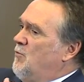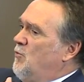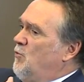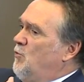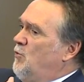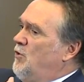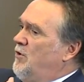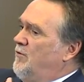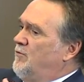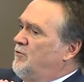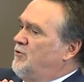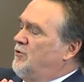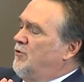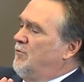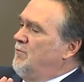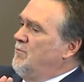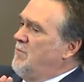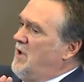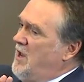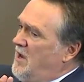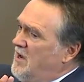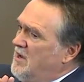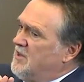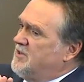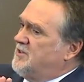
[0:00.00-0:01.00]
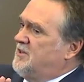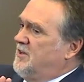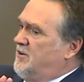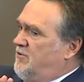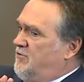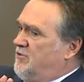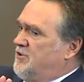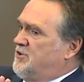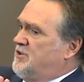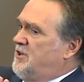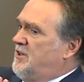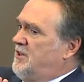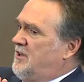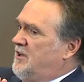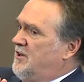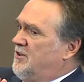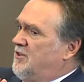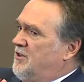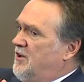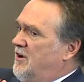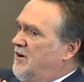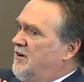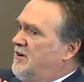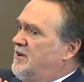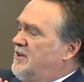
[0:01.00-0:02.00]
were of tremendous interest to the
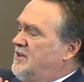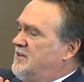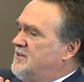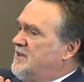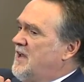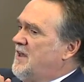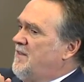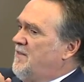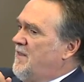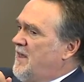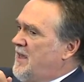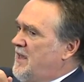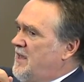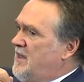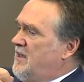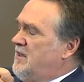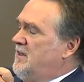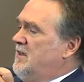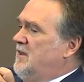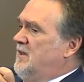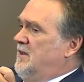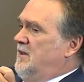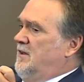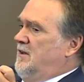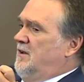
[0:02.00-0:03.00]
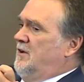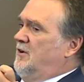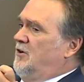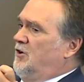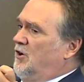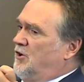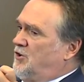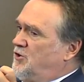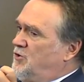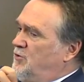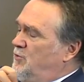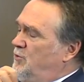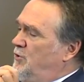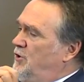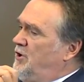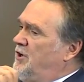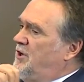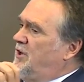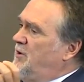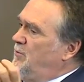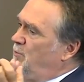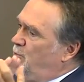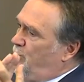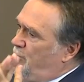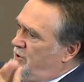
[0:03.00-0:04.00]
authorities, and they got to
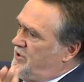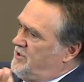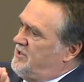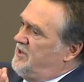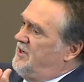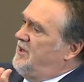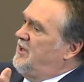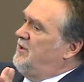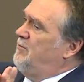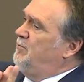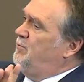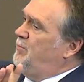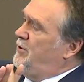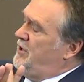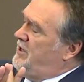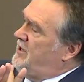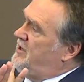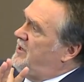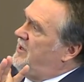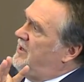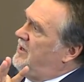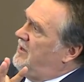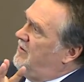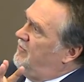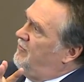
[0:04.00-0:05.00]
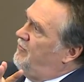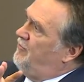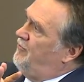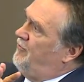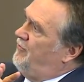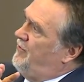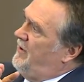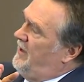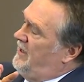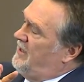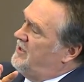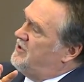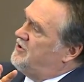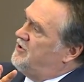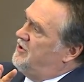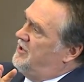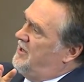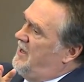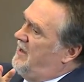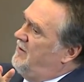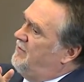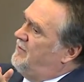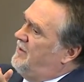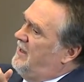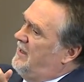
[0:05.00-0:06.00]
work imprisoning, beating, and fairly soon
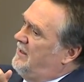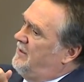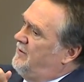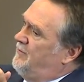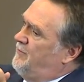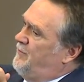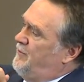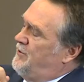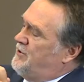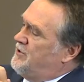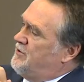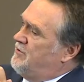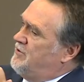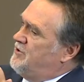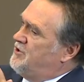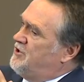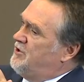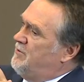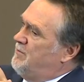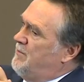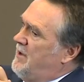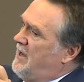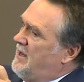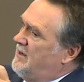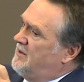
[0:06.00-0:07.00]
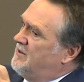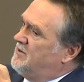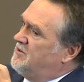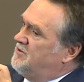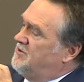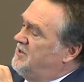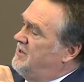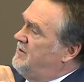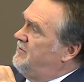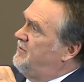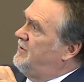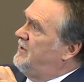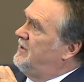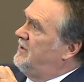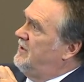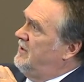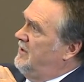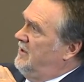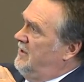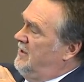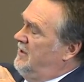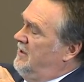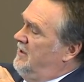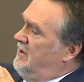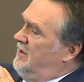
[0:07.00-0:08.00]
after that the first Christian martyr, Stephen,
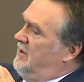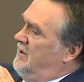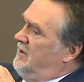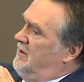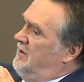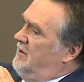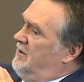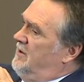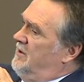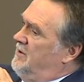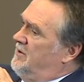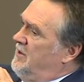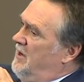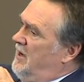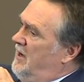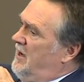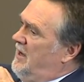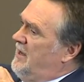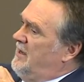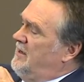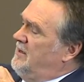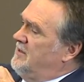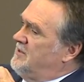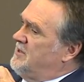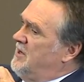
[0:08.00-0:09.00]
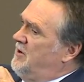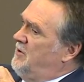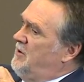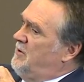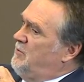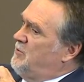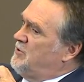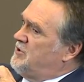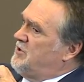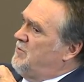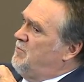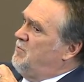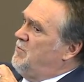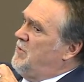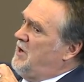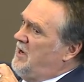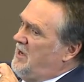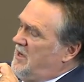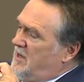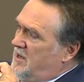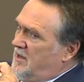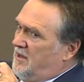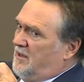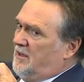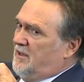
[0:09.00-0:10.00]
died. So it was
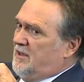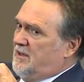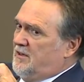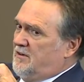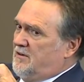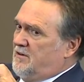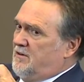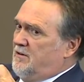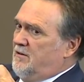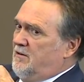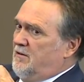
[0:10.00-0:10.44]
immediately